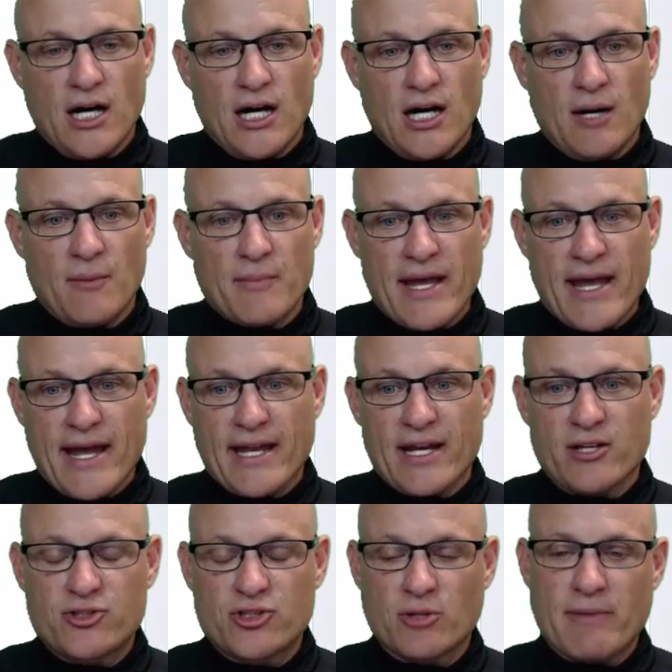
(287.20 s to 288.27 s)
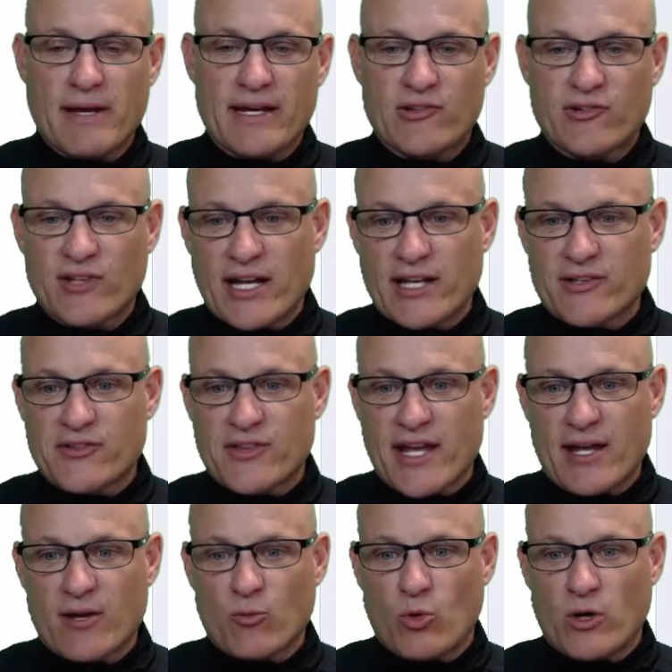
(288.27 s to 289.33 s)
Um, and it should make sense
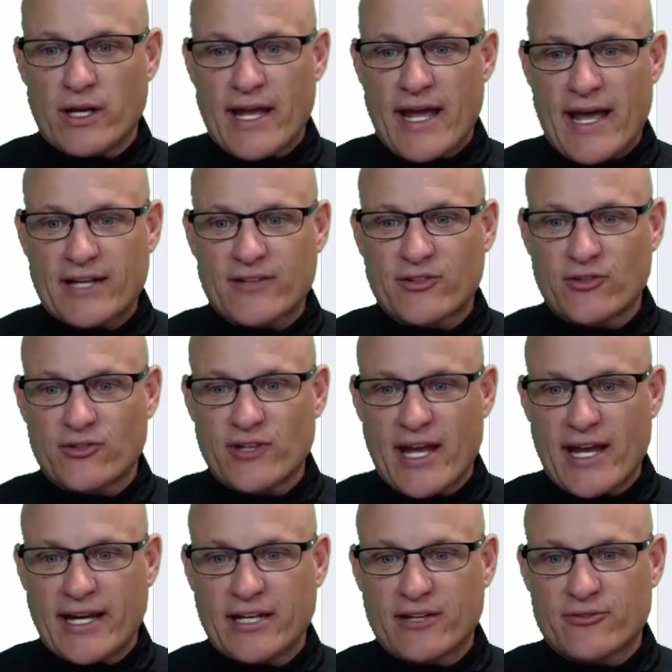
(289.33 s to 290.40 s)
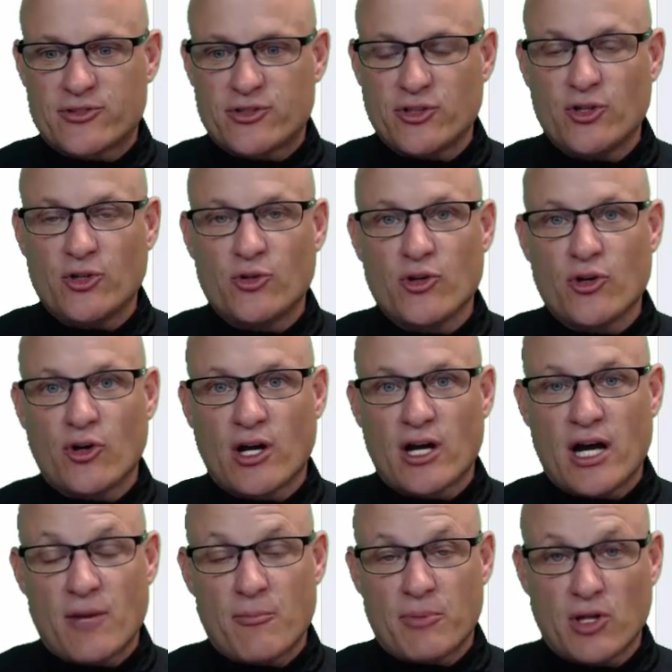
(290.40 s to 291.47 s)
that when x is negative 2,
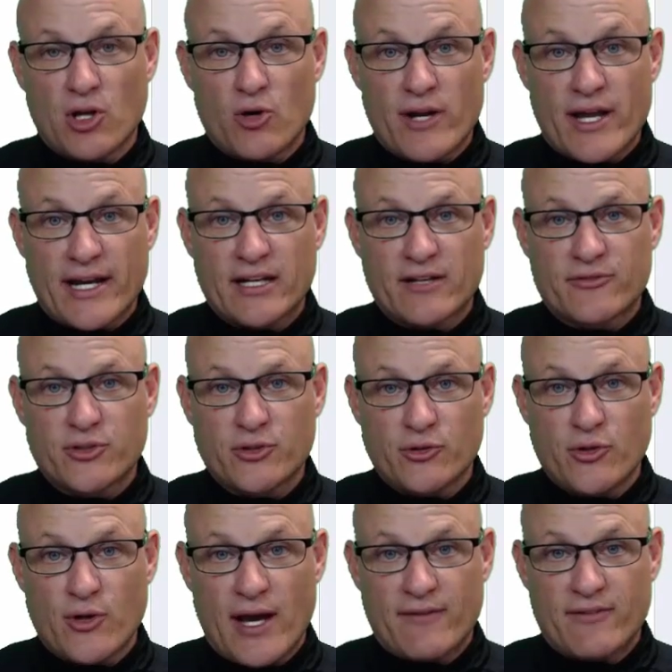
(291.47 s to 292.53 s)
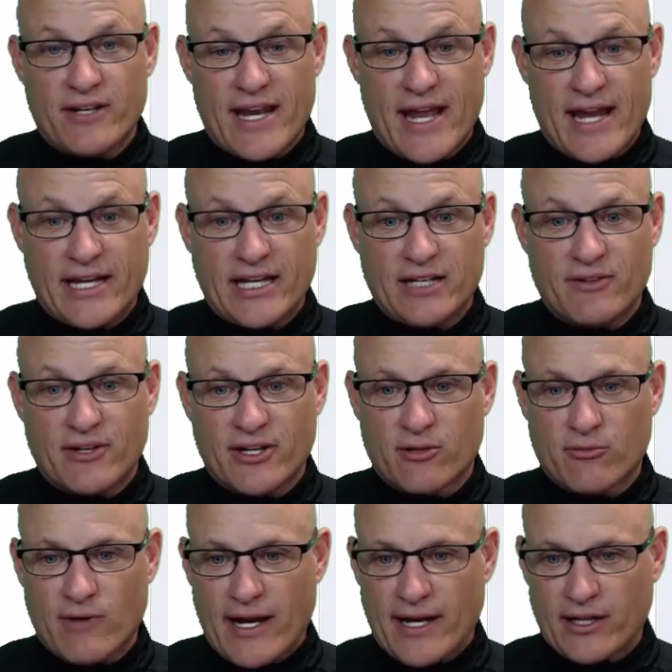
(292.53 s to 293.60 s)
you'll, uh, below negative 2, you have a negative
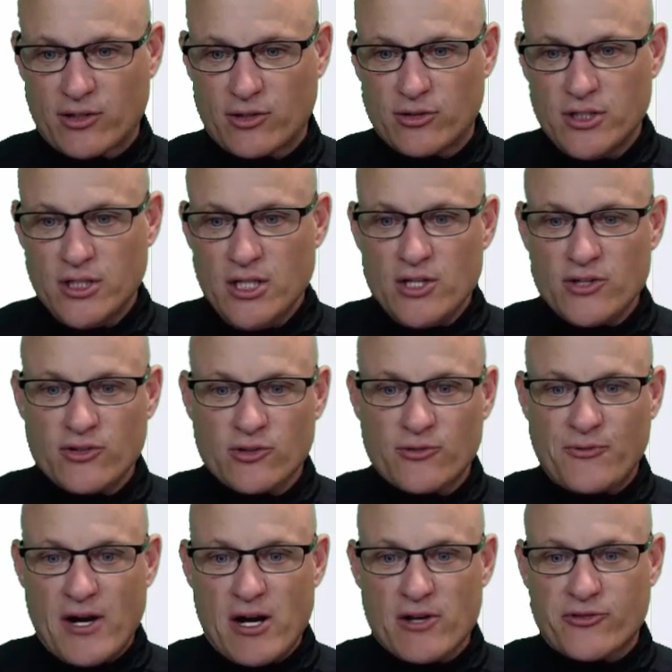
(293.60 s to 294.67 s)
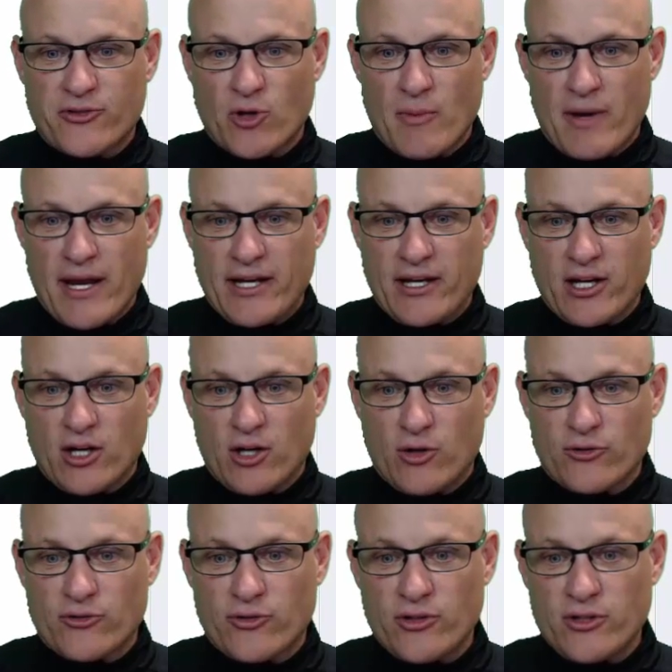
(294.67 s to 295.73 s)
under the radical. So as far as domain
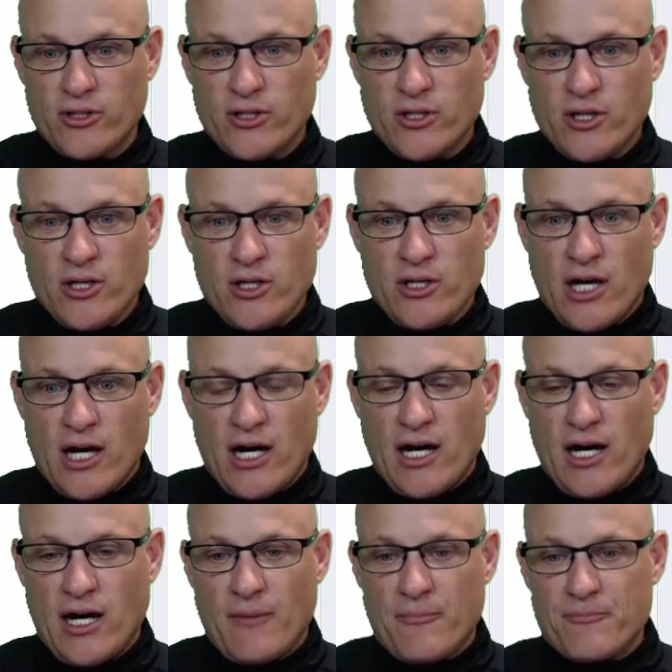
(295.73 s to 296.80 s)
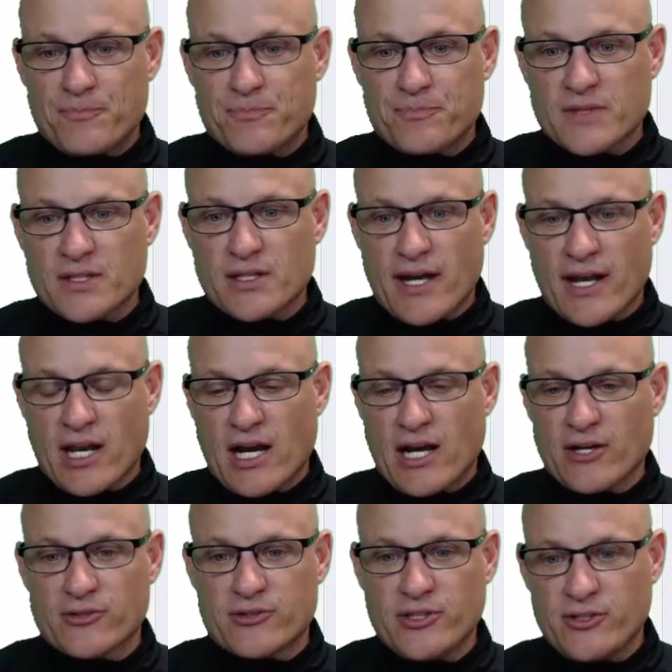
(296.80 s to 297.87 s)
goes, um, I don't
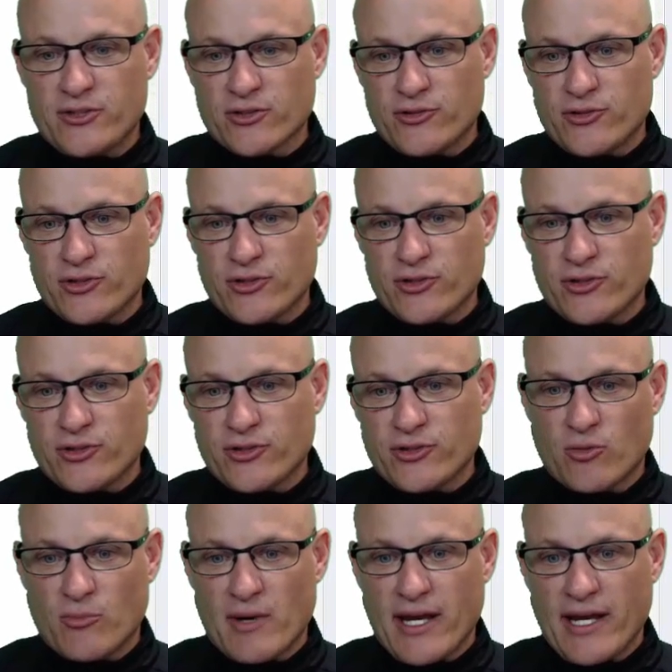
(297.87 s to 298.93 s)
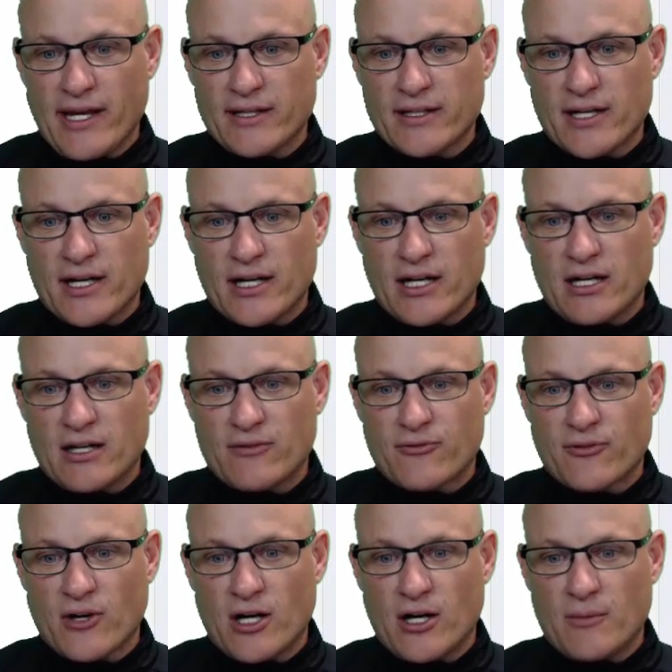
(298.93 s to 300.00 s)
know how your teachers, you could just say domain uh,
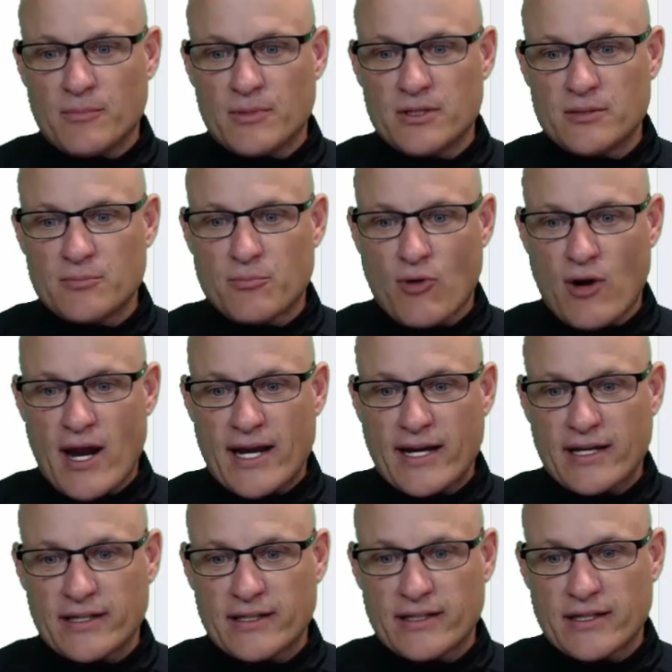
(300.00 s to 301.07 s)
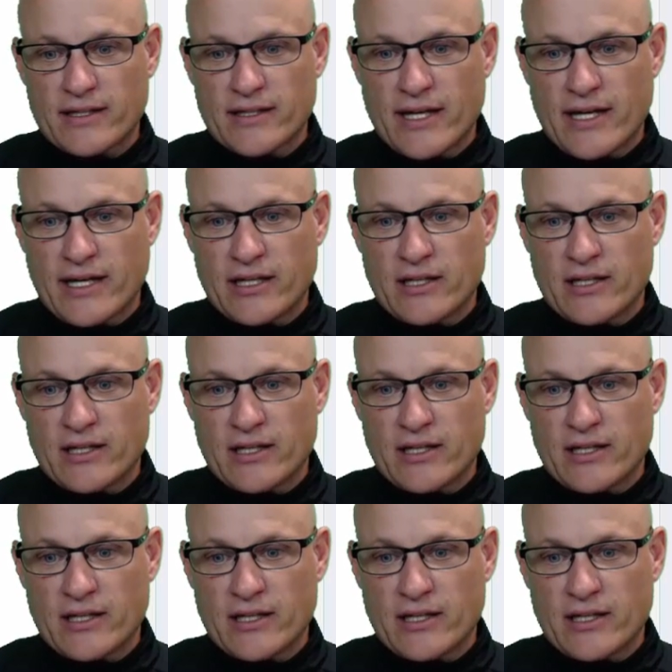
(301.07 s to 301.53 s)
from bracket